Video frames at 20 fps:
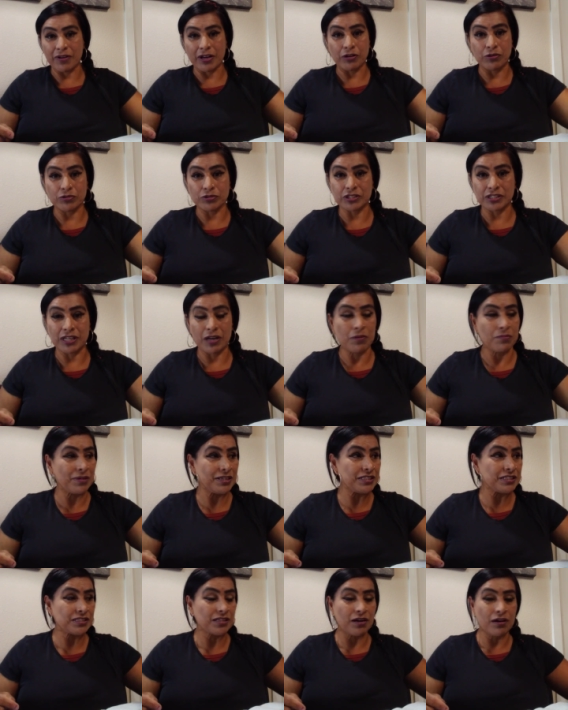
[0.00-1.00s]
if I go sell
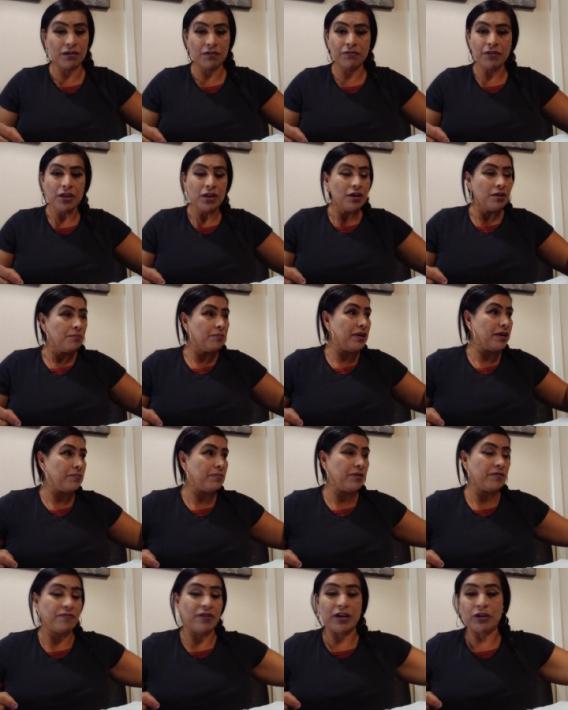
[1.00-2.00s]
myself,
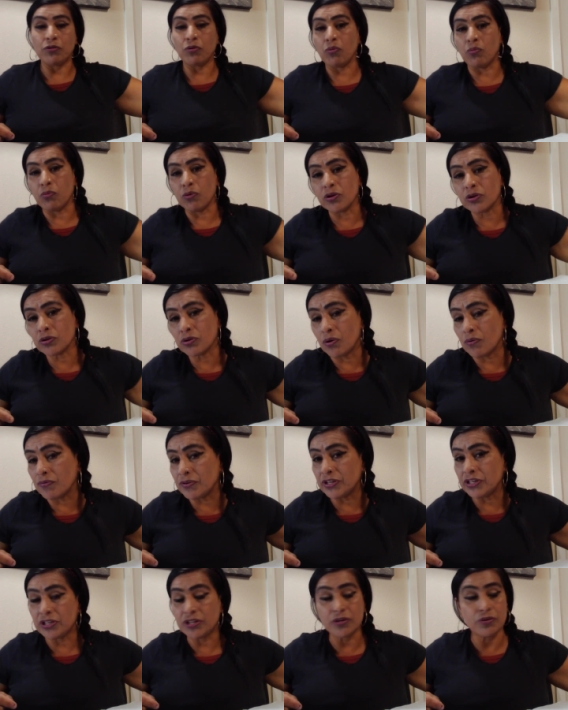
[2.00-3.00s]
maybe if I go work
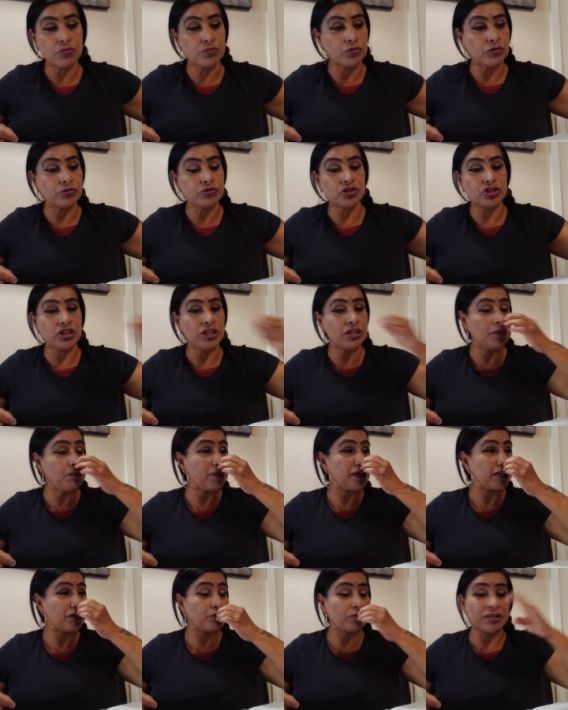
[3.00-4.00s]
over here real cheap
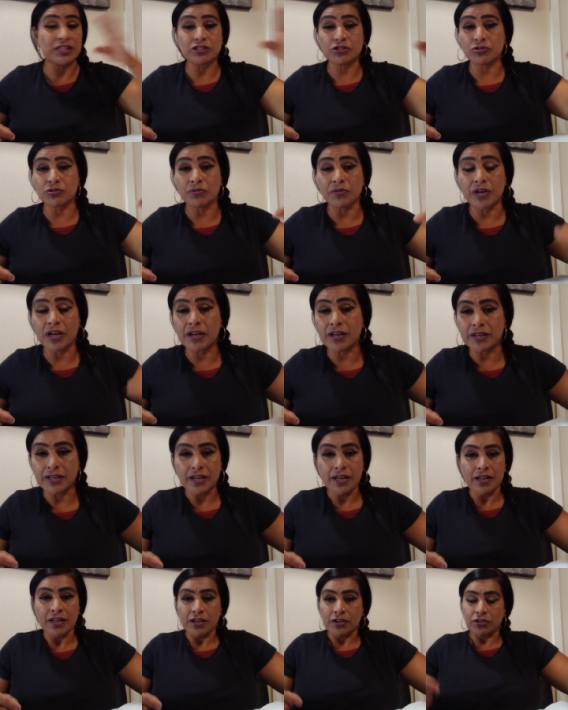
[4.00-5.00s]
at a restaurant.
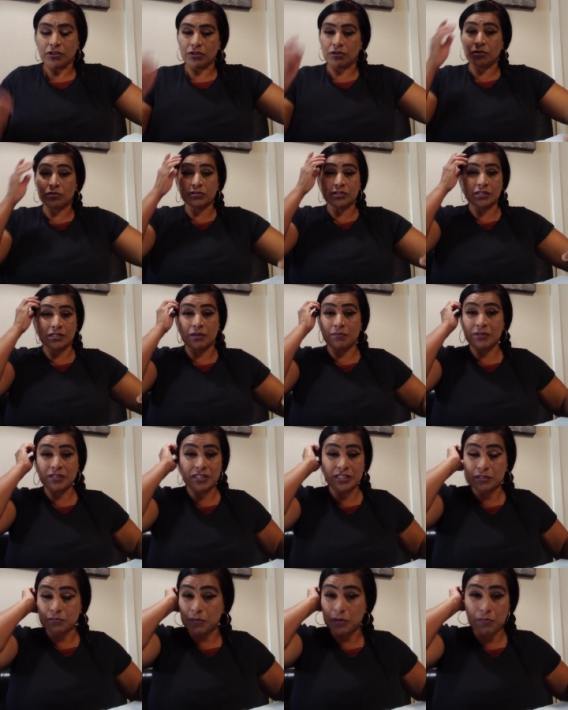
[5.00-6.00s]
You know, some of
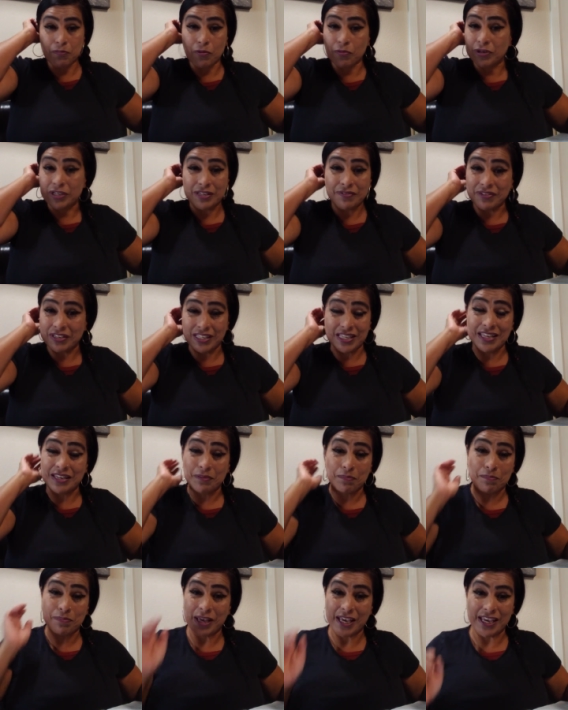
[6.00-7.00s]
these people weren't even
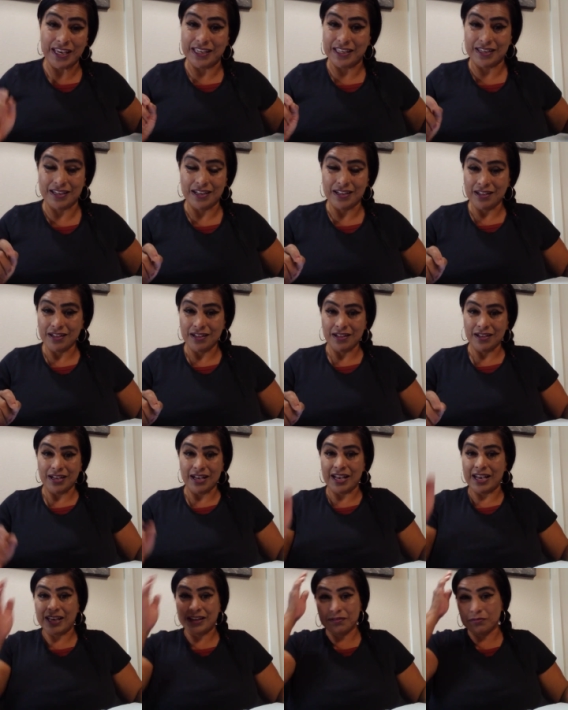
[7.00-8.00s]
getting paid
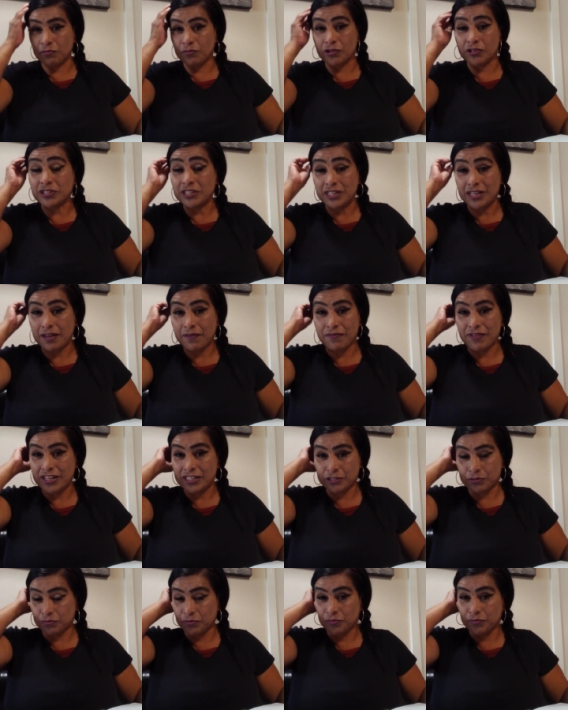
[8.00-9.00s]
at working at
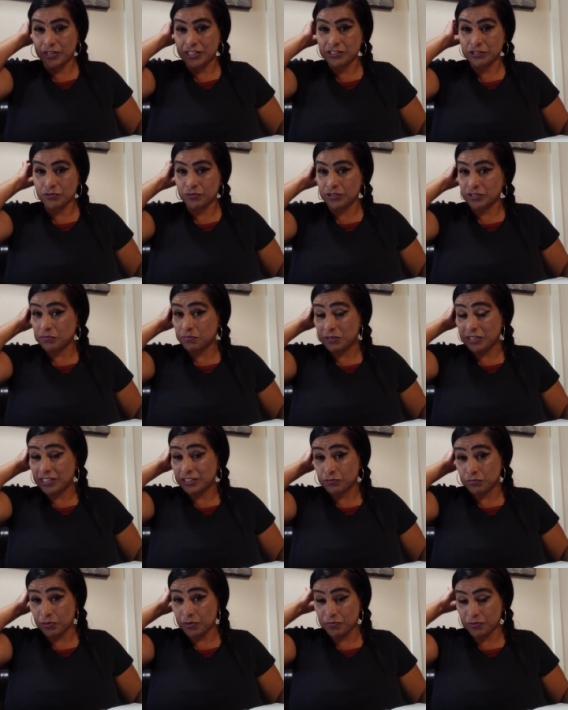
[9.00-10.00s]
fast food restaurants
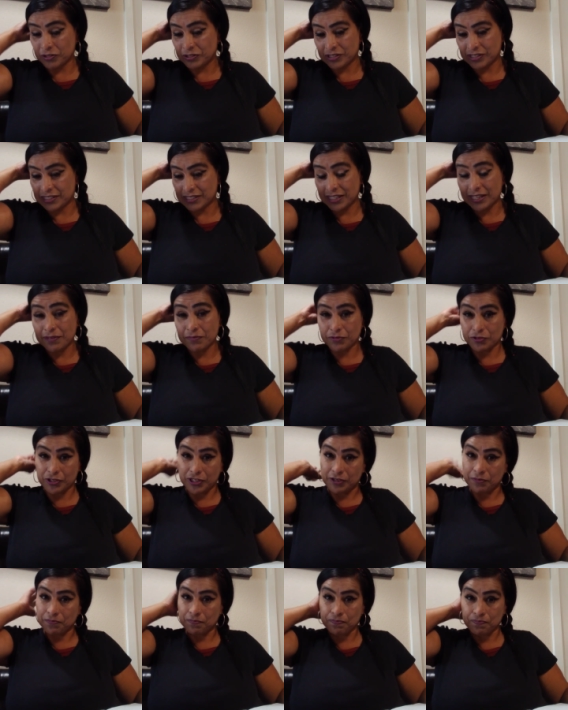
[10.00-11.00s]
because we were in
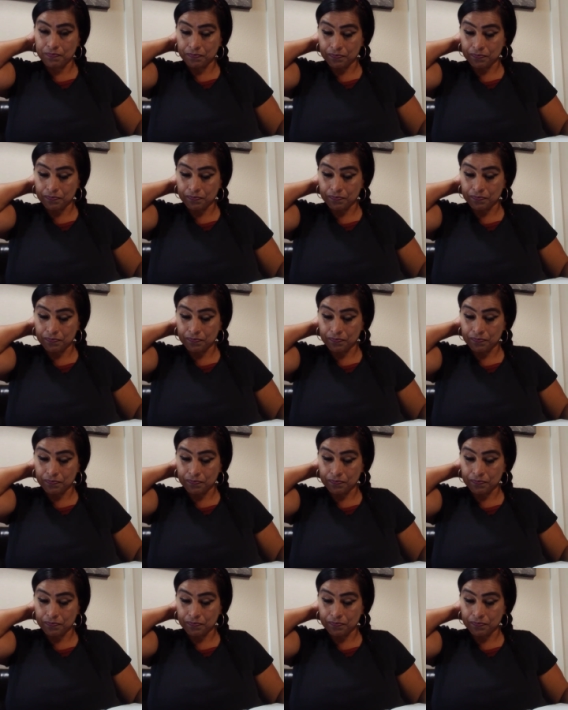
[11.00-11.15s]
slavery.